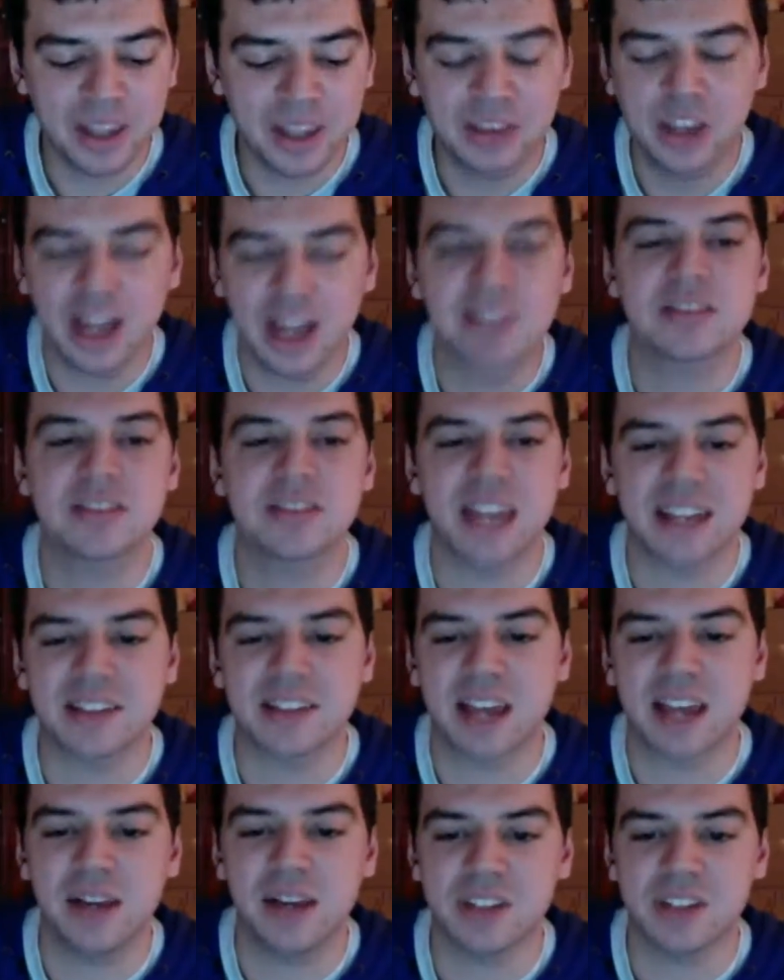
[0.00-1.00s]
that's
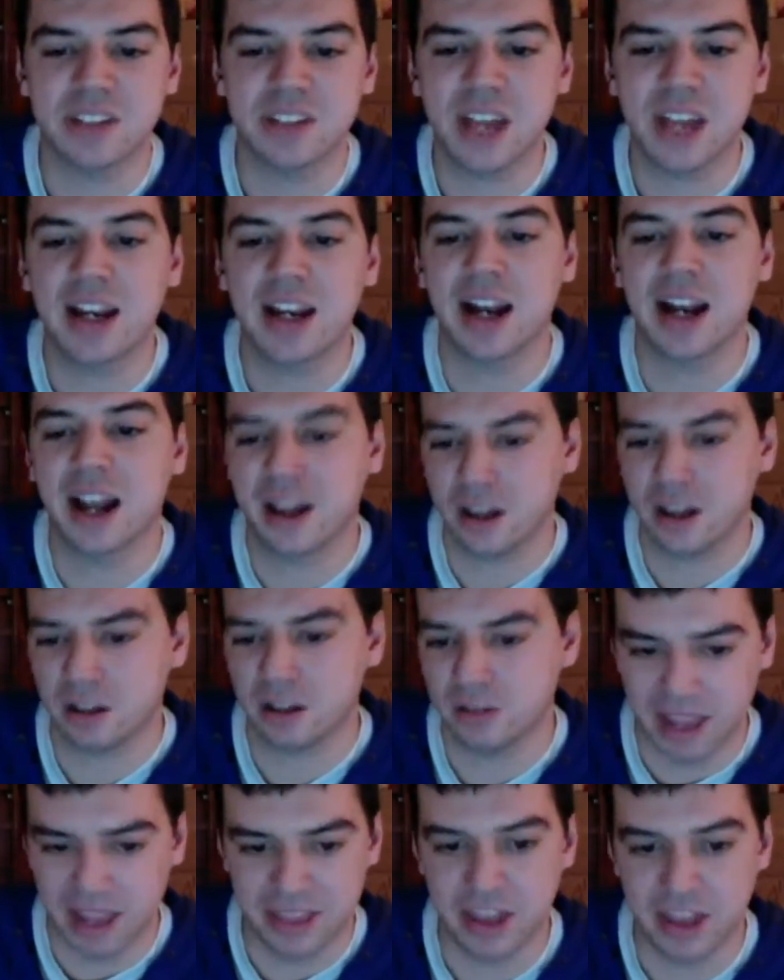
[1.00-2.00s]
kind of a sign. And
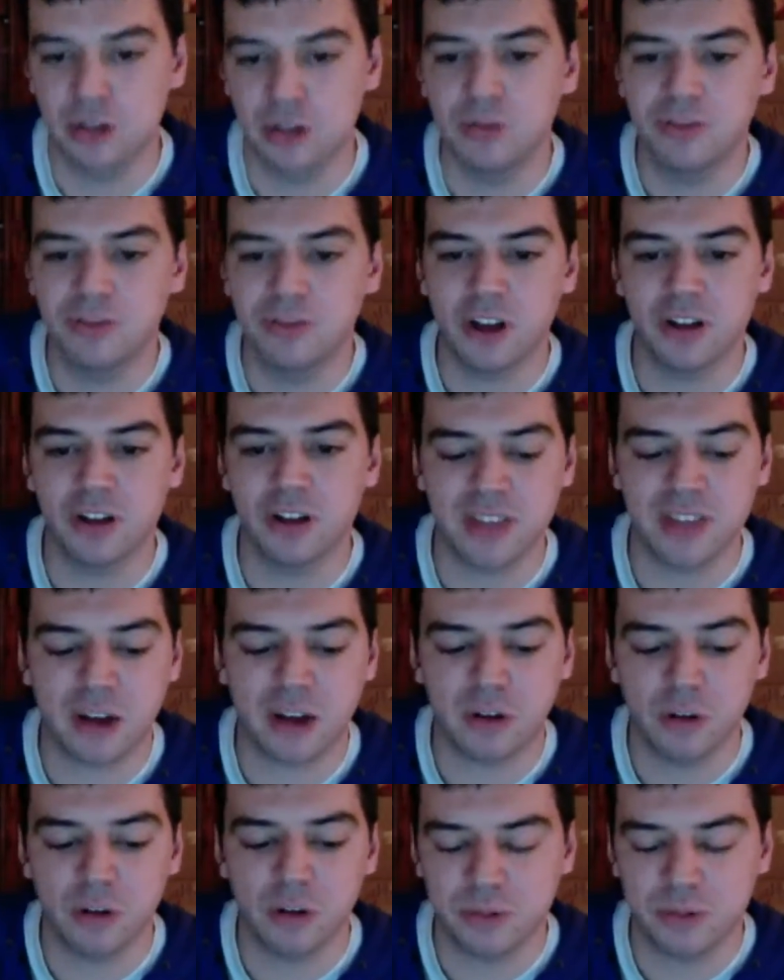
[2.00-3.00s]
I think you fall into that
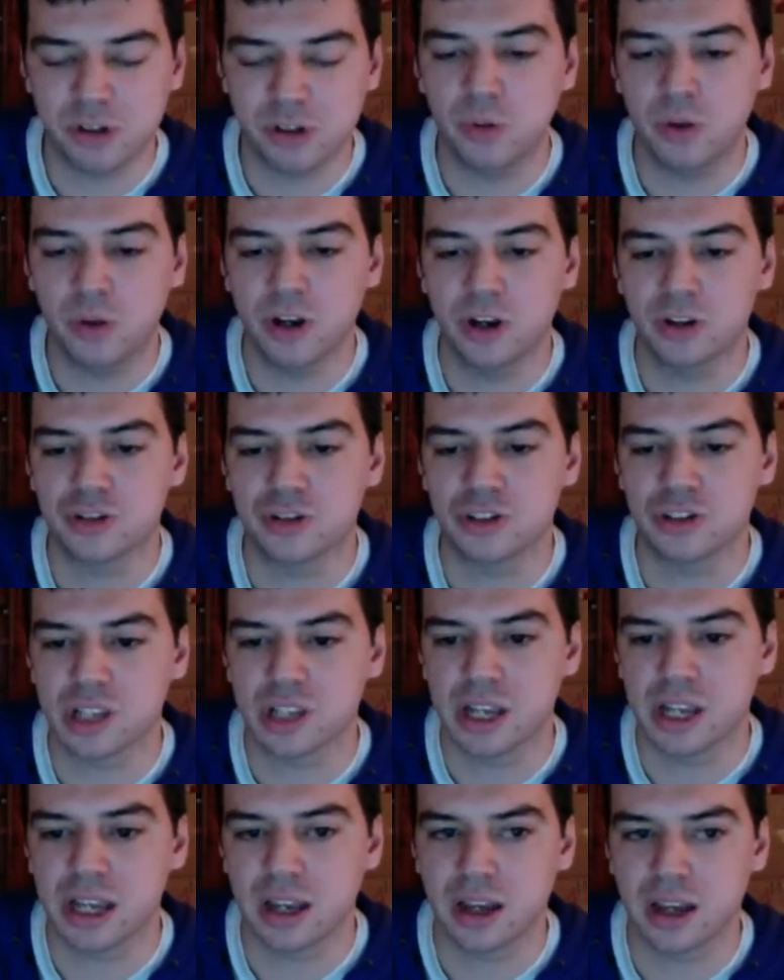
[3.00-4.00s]
group too, where you're just
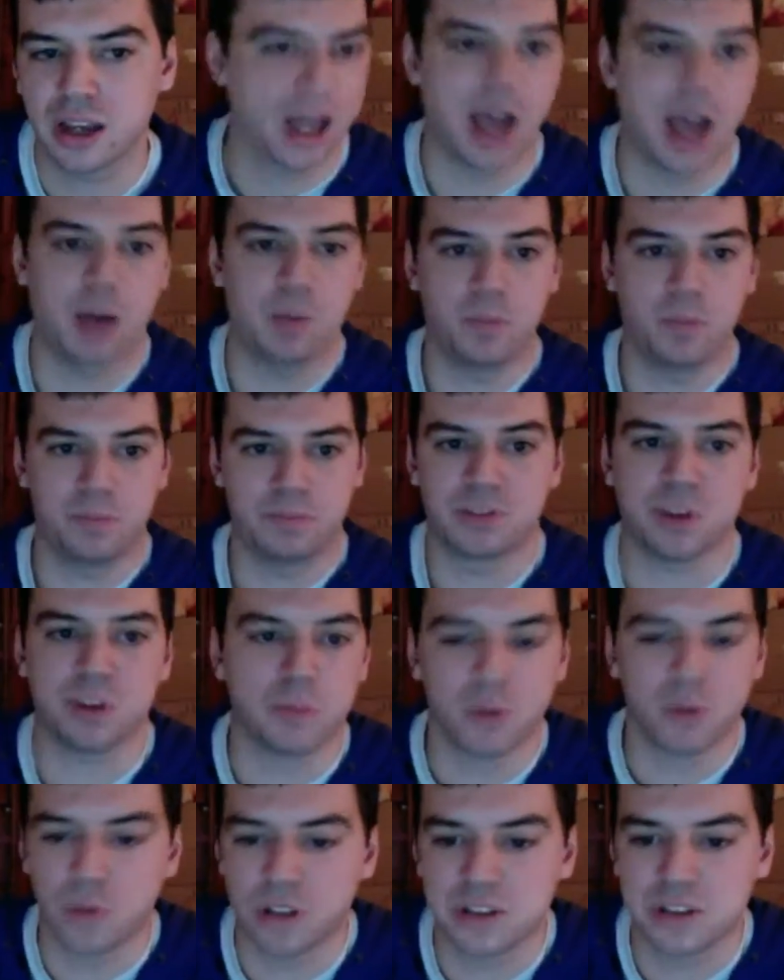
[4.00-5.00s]
like,
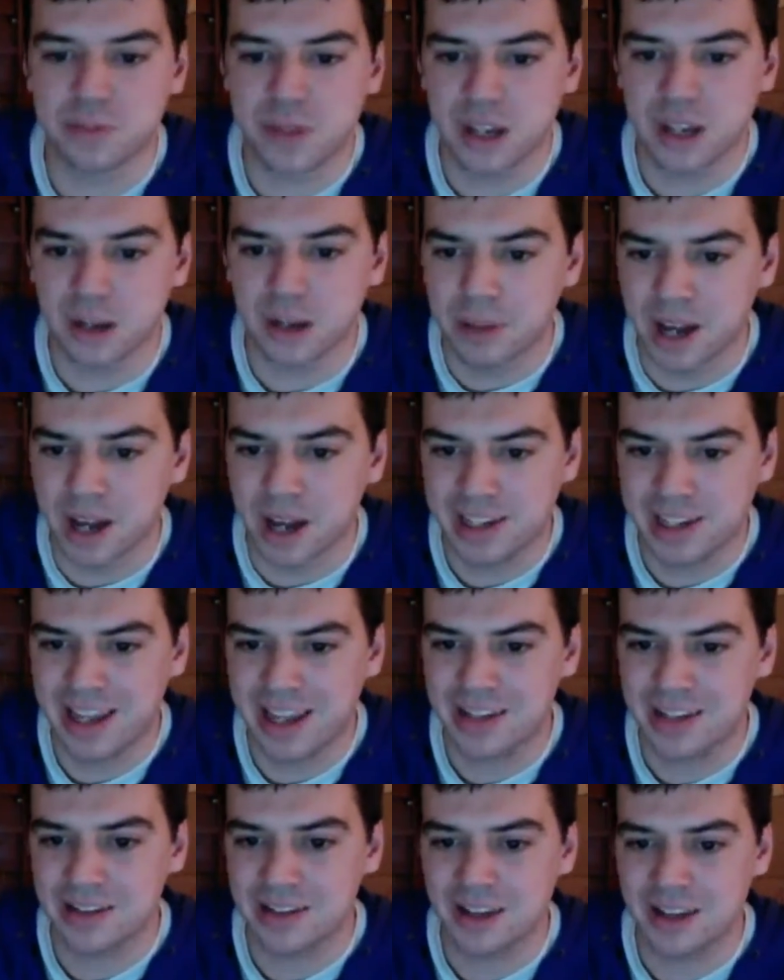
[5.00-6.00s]
someone wants me on a
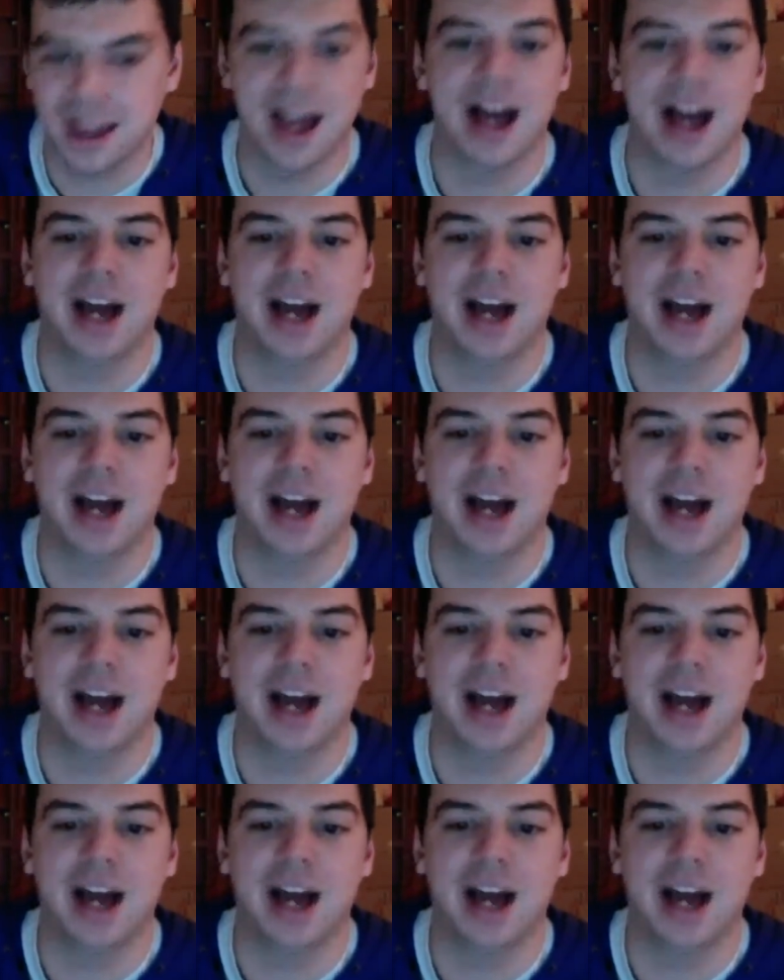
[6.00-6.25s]
podcast.